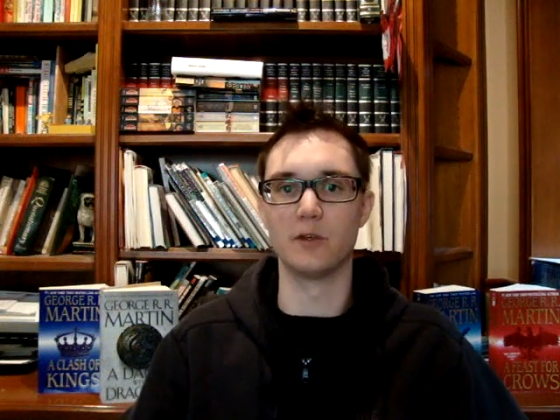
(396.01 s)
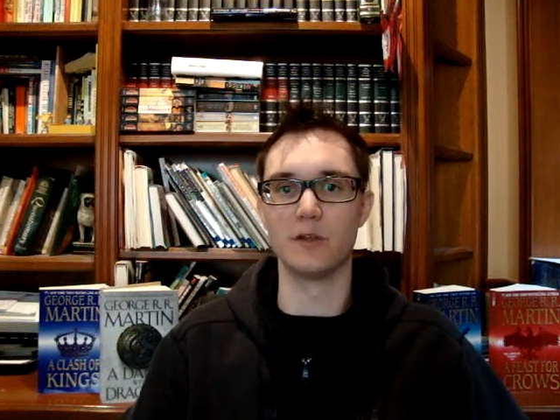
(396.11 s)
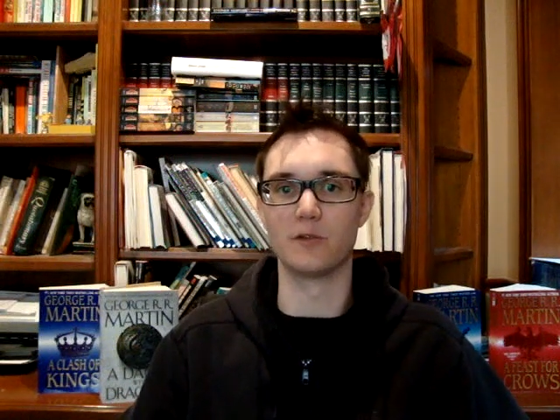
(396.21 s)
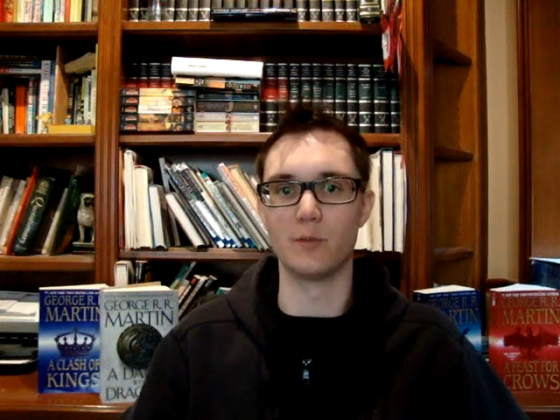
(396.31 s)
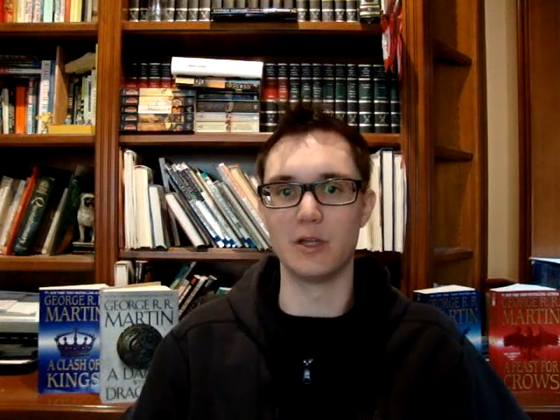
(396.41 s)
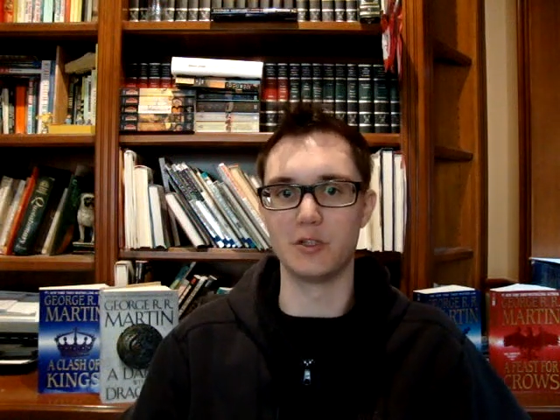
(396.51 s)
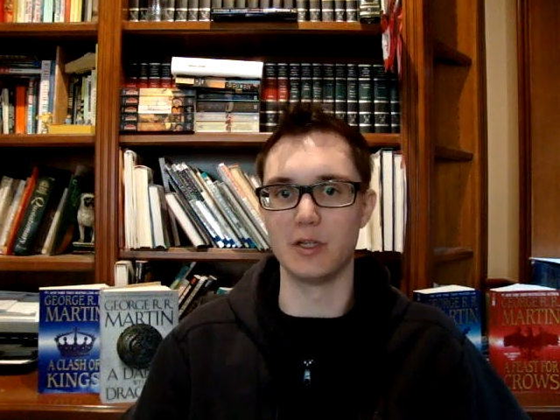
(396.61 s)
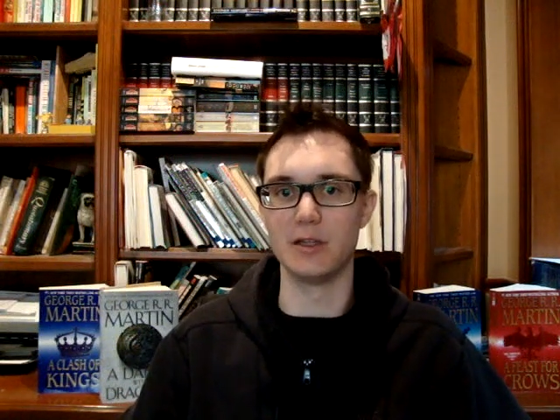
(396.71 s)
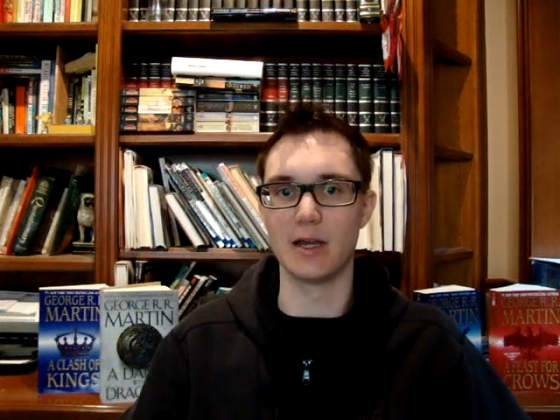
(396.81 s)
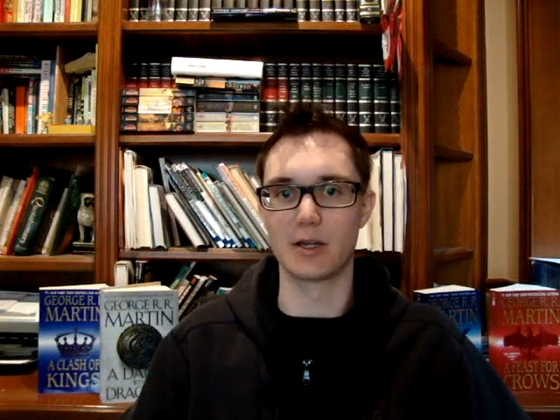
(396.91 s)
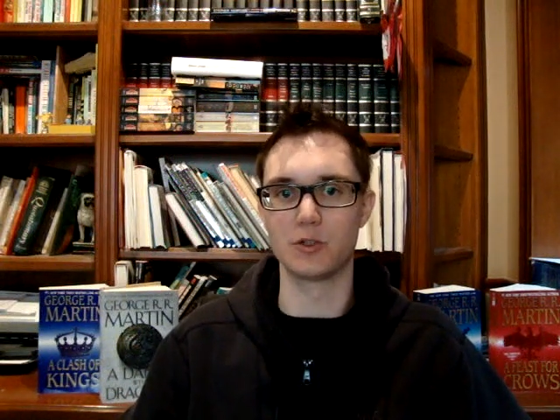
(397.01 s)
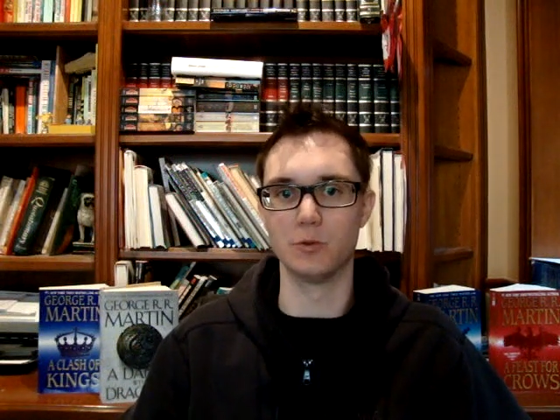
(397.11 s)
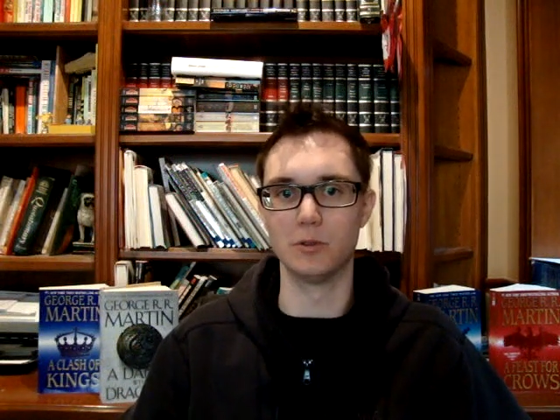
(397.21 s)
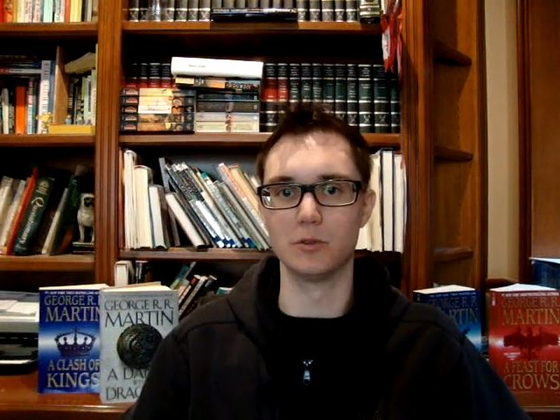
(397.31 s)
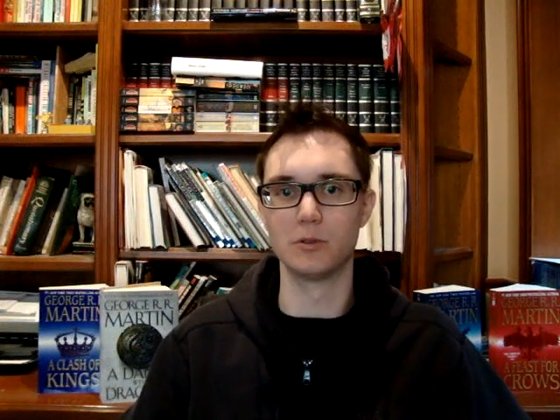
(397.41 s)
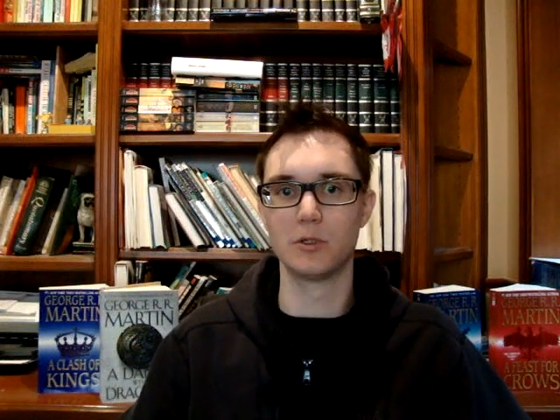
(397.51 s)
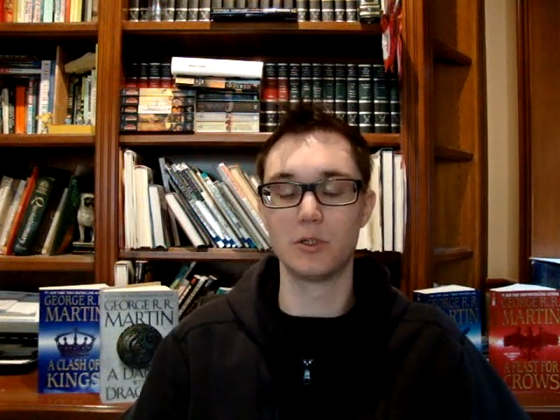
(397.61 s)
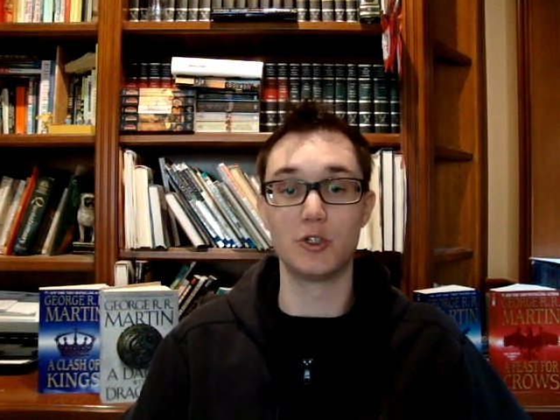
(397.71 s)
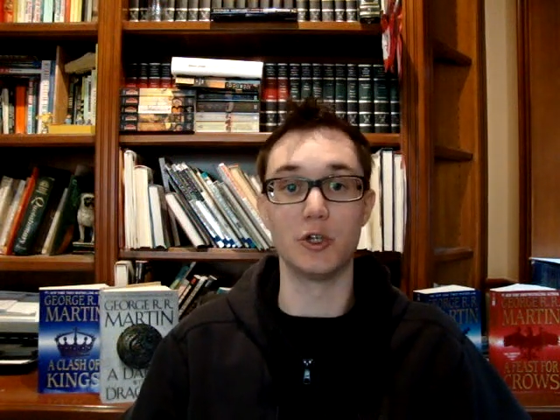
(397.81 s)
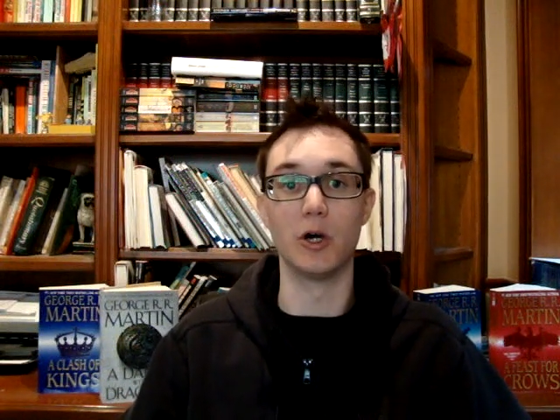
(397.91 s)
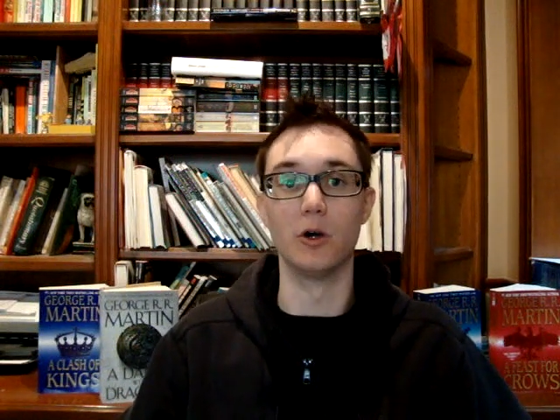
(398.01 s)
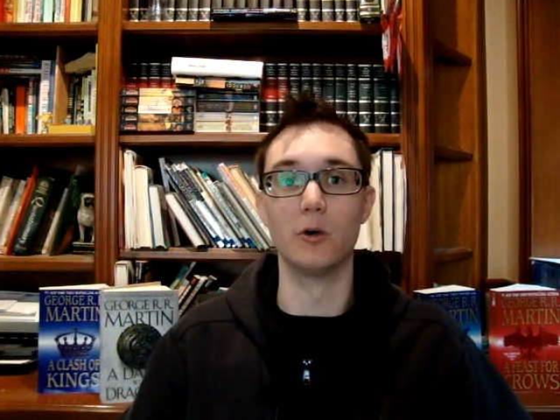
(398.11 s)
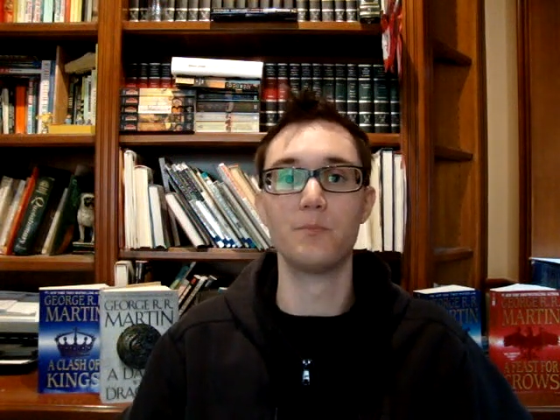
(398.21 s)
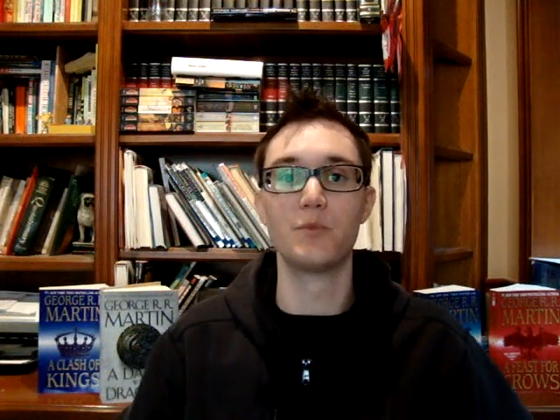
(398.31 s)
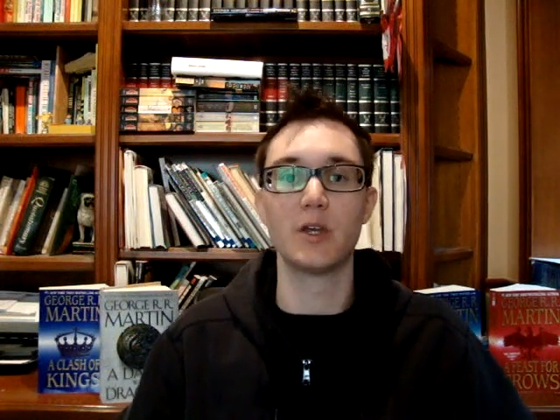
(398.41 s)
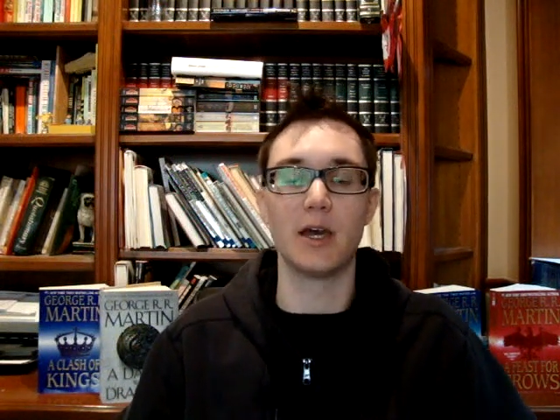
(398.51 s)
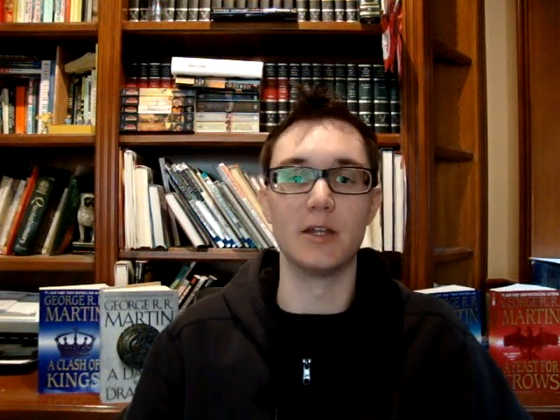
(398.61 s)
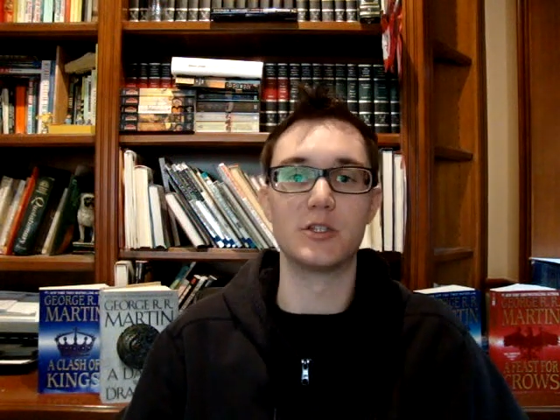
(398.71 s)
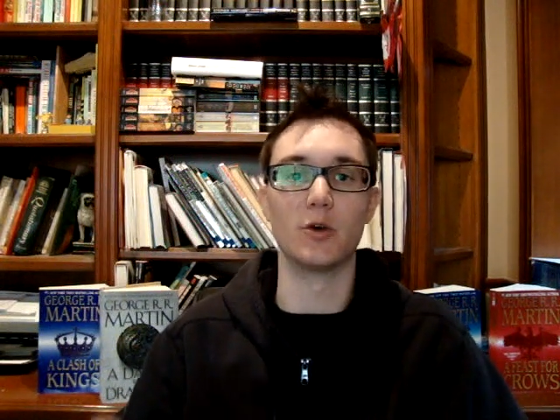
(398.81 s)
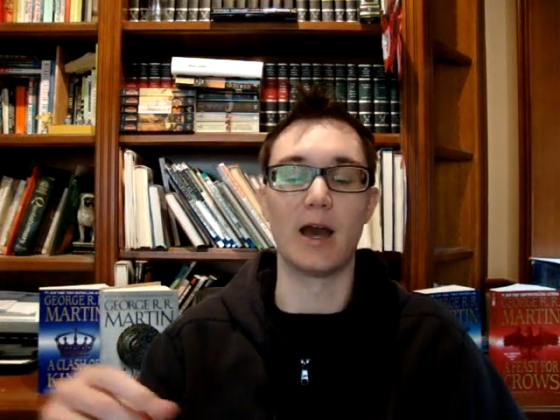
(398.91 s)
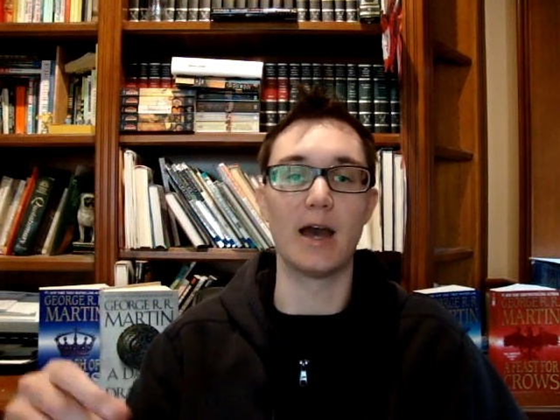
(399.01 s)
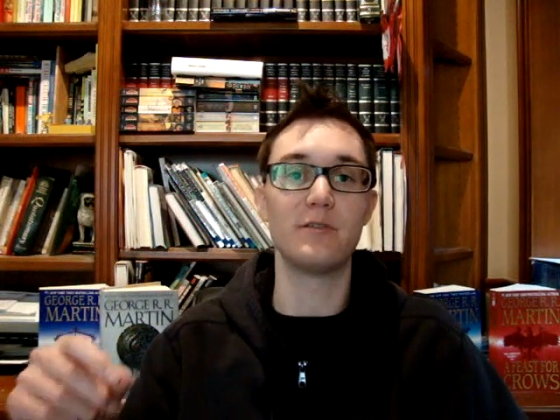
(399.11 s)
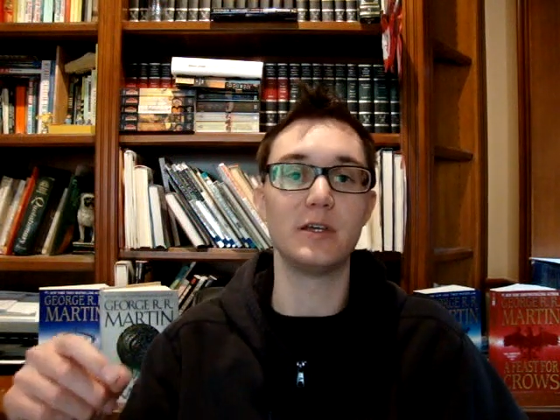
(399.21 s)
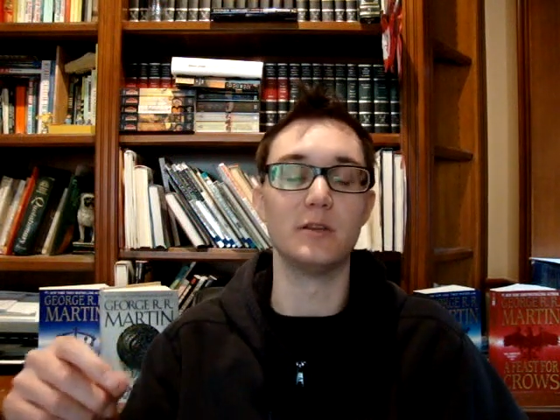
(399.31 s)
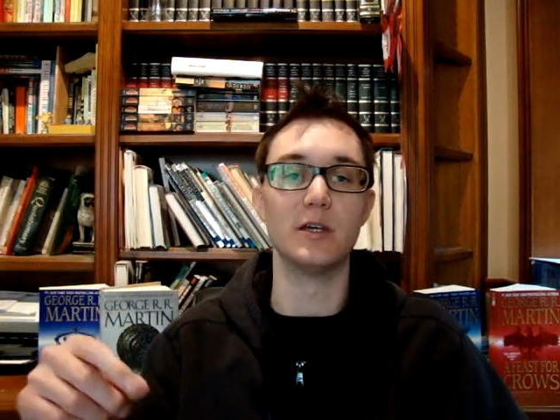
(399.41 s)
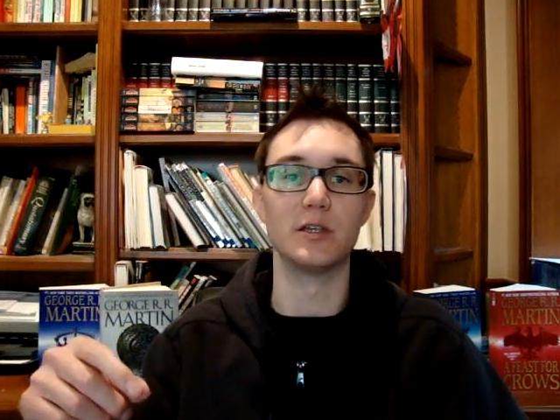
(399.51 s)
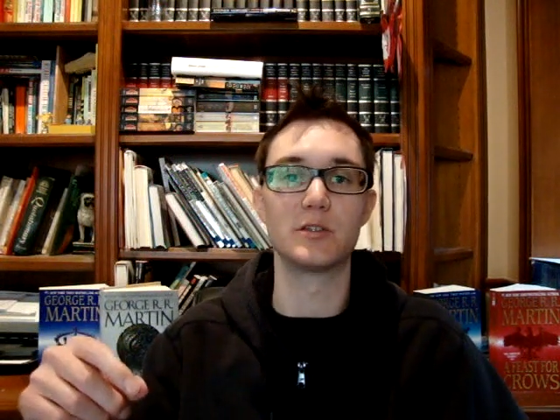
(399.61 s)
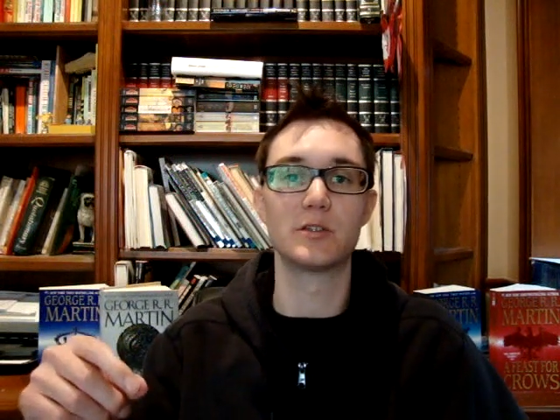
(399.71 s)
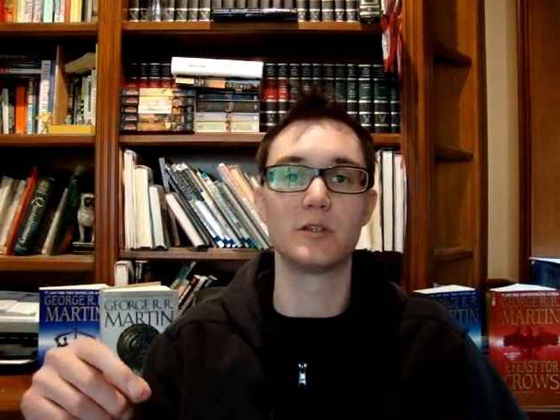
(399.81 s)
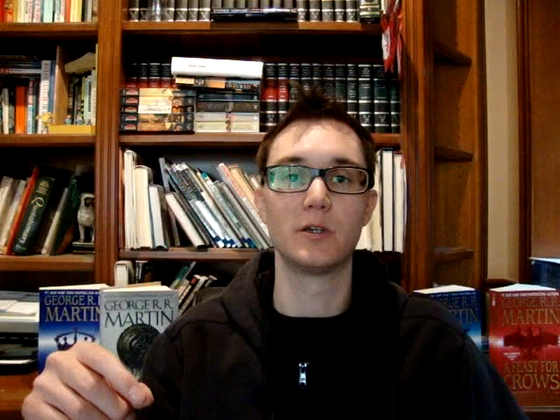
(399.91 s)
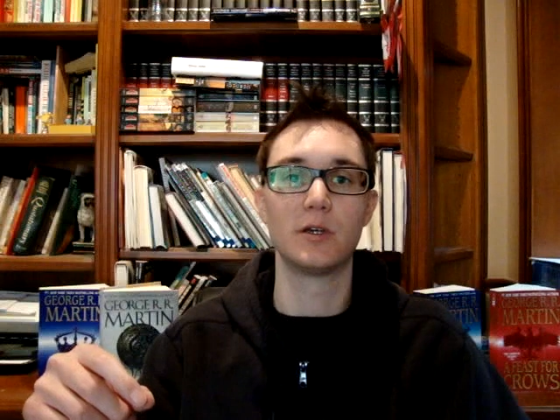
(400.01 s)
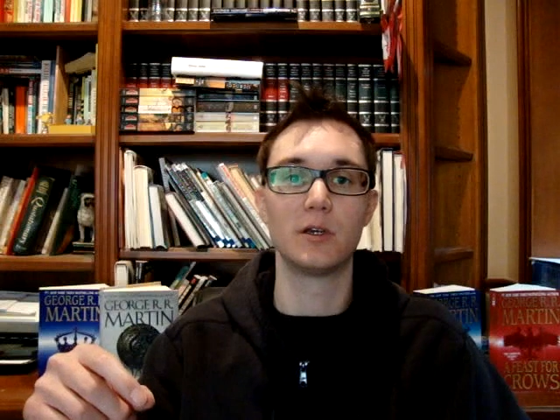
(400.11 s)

information in the actual show. And so having this